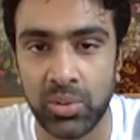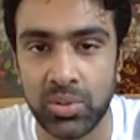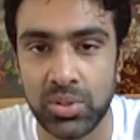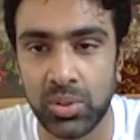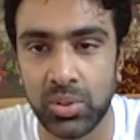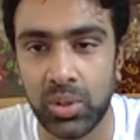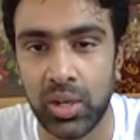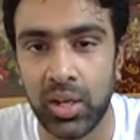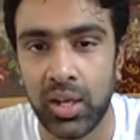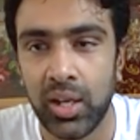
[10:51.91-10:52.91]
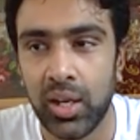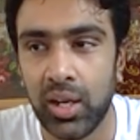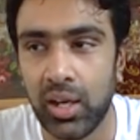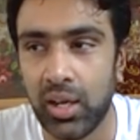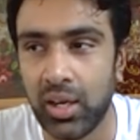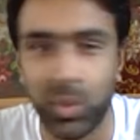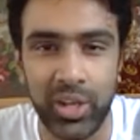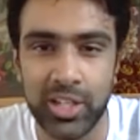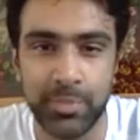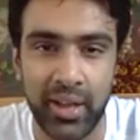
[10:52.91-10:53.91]
So
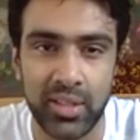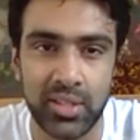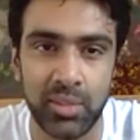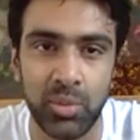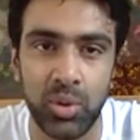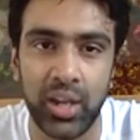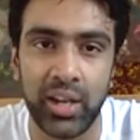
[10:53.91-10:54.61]
nowadays, parents are more like,